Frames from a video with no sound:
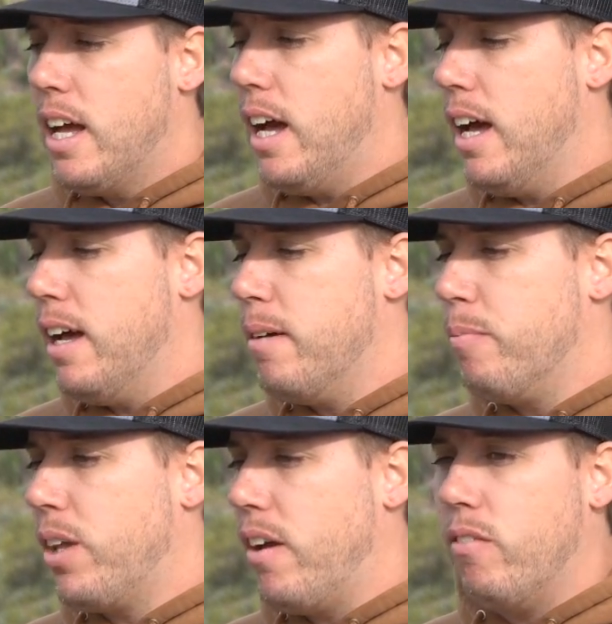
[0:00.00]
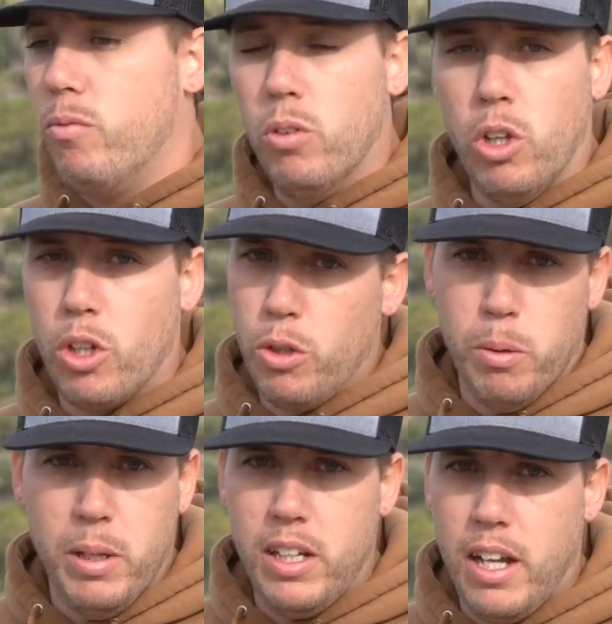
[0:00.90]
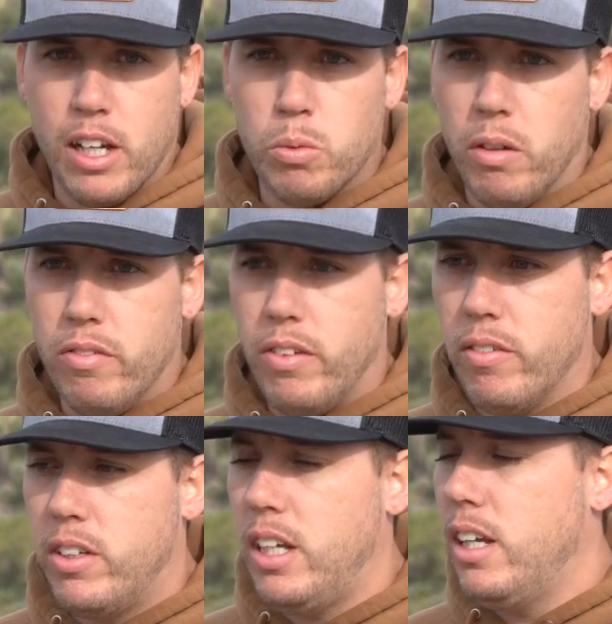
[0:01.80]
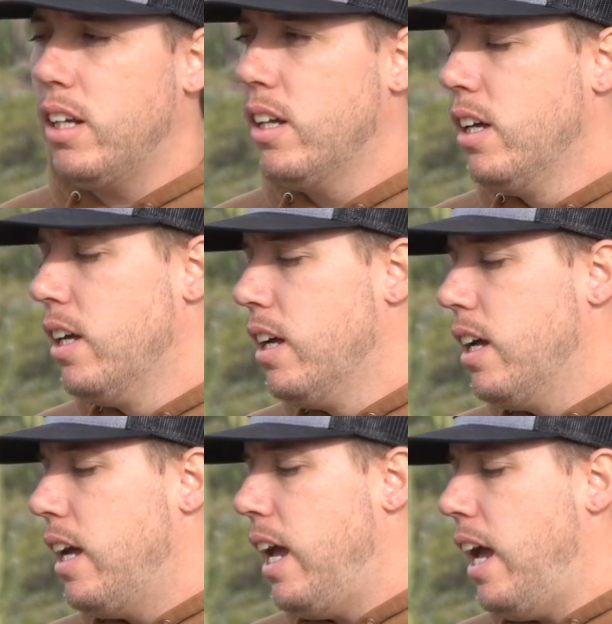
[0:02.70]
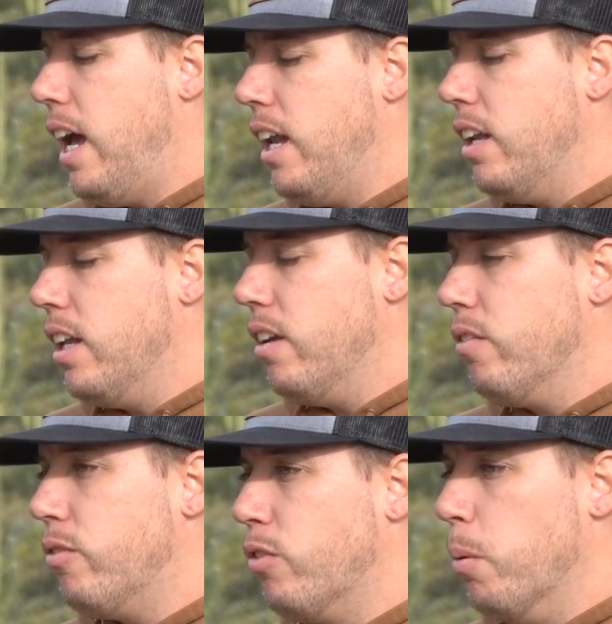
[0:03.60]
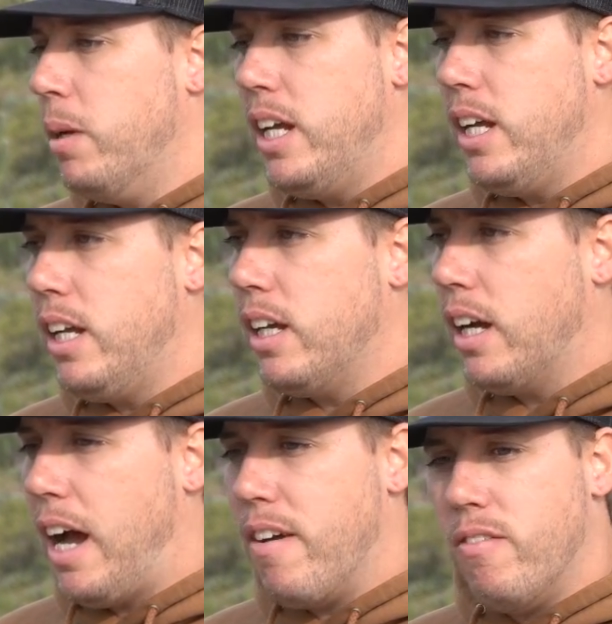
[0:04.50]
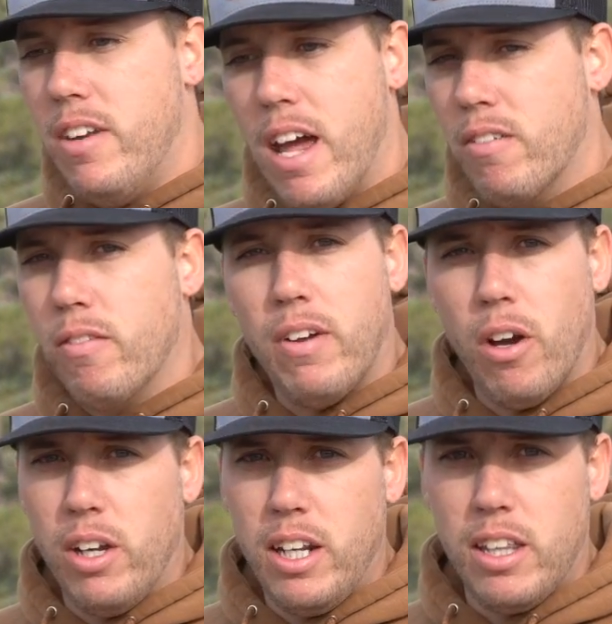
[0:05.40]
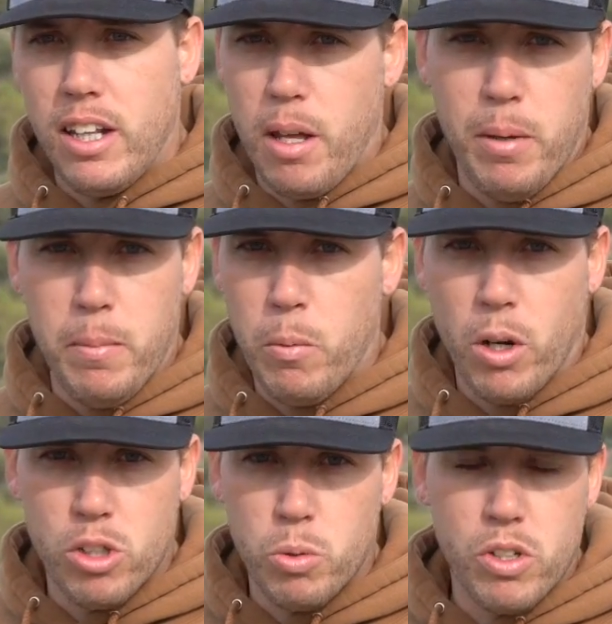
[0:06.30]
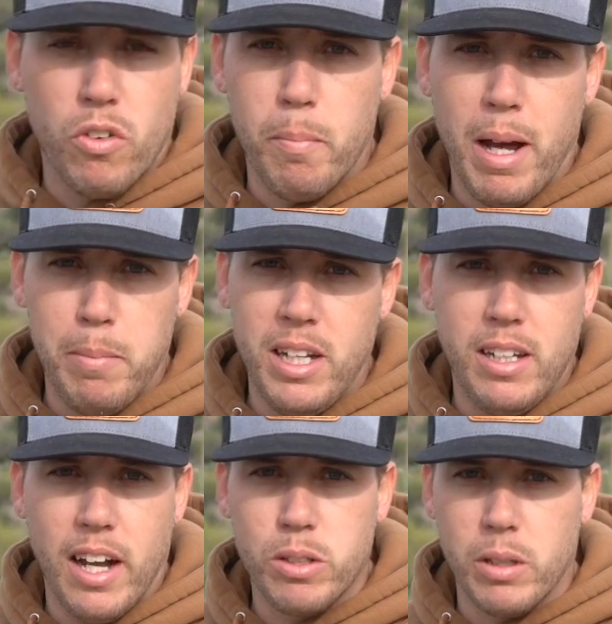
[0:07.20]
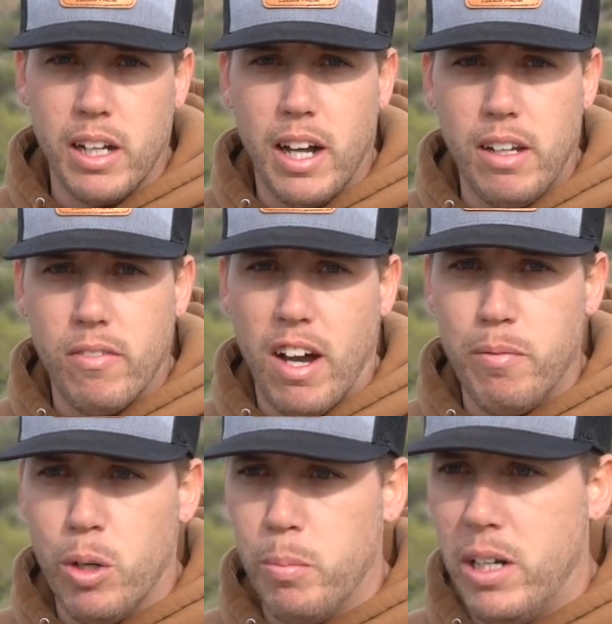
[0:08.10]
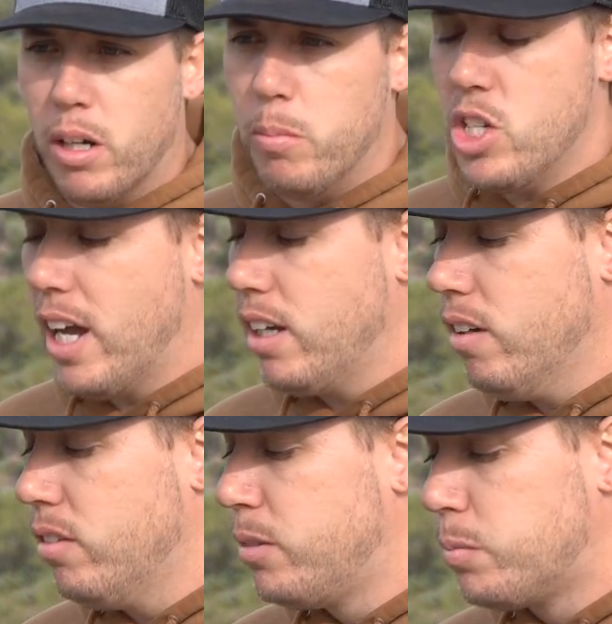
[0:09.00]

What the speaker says: I've looked through the BTX 115, and for me, I've never found anything that made me want to switch from my BTX with a 95mm objective.